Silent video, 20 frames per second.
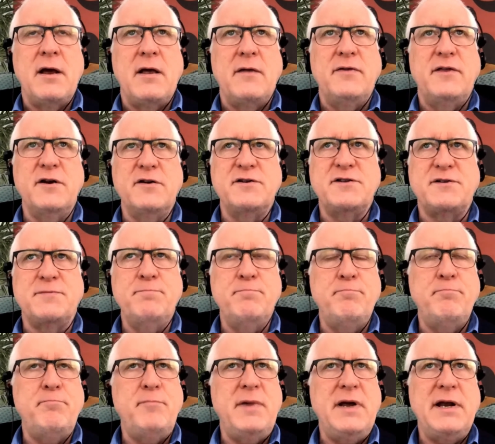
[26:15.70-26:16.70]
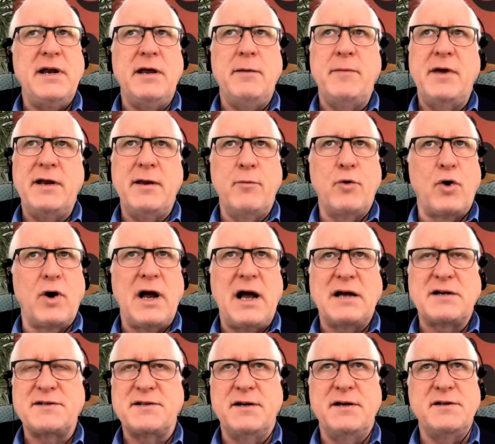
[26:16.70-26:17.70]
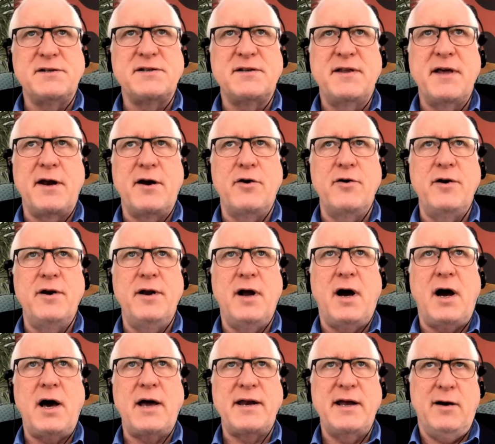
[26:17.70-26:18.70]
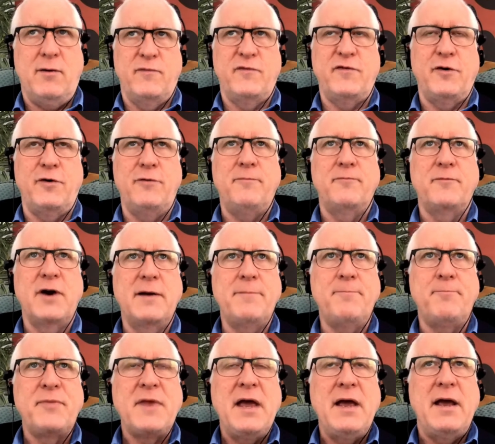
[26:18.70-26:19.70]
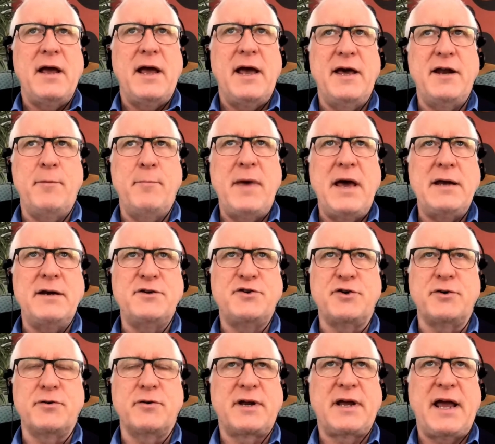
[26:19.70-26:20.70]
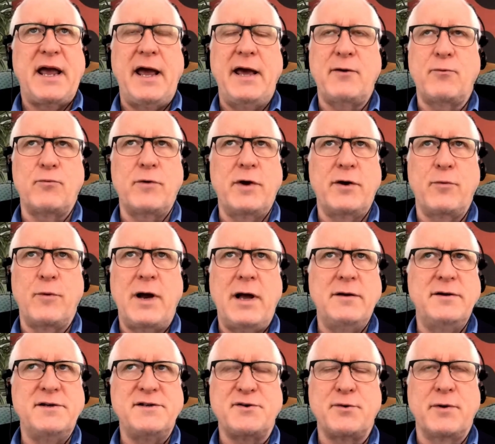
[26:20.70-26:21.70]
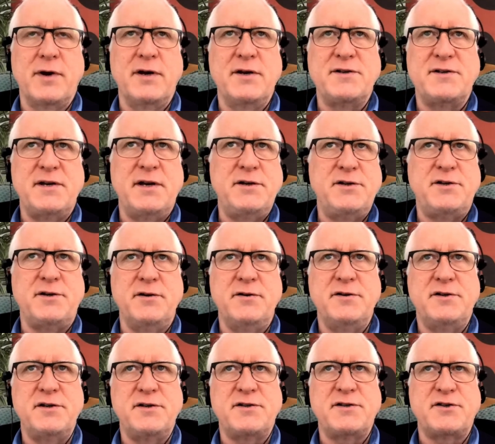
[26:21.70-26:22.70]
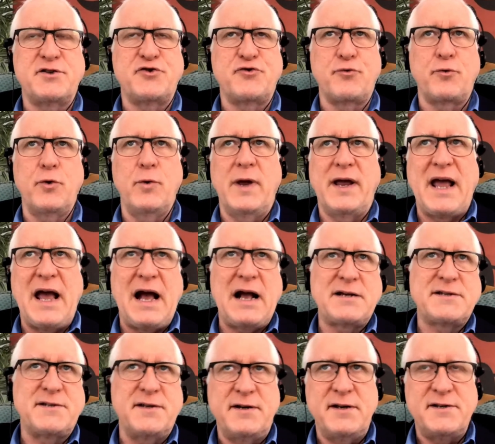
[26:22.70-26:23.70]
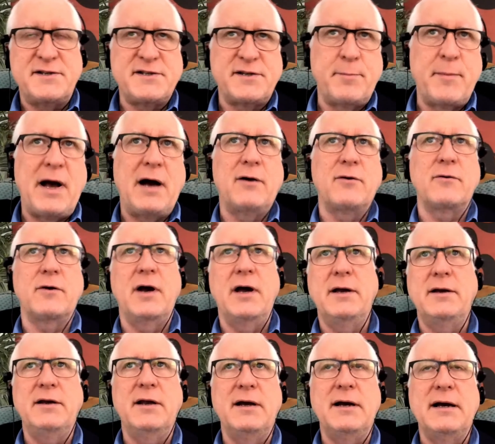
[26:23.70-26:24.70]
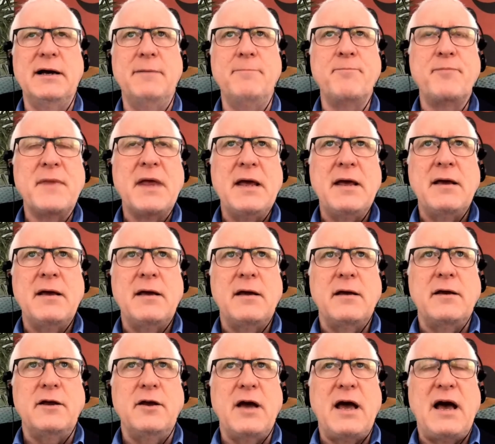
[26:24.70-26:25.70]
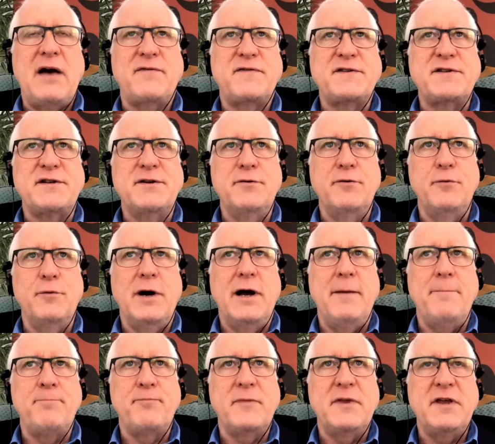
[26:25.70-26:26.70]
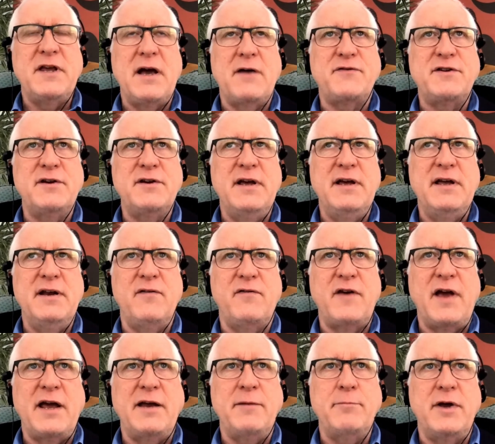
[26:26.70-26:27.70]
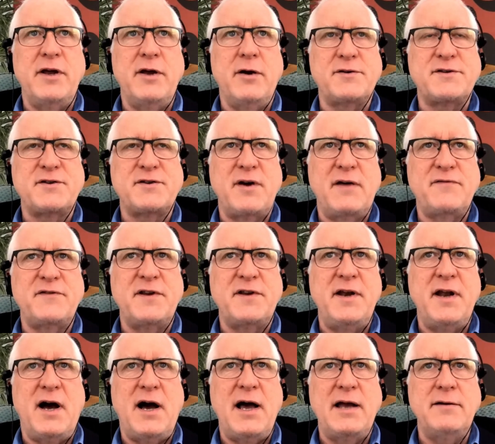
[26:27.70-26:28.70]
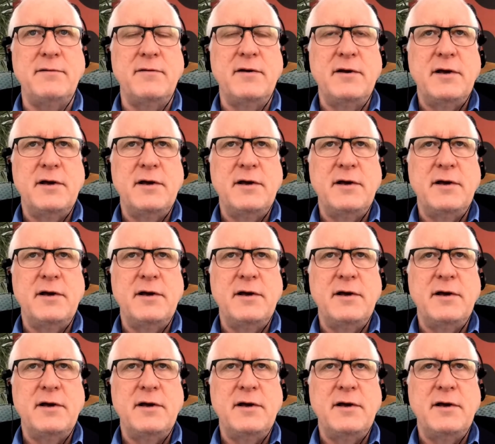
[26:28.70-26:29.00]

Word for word: there's many, many more accidents that are not helpful, right? And a manager can't run around his organization just strewing accidents about, right? Uh, you have to um, you have to innovate, but you also have to not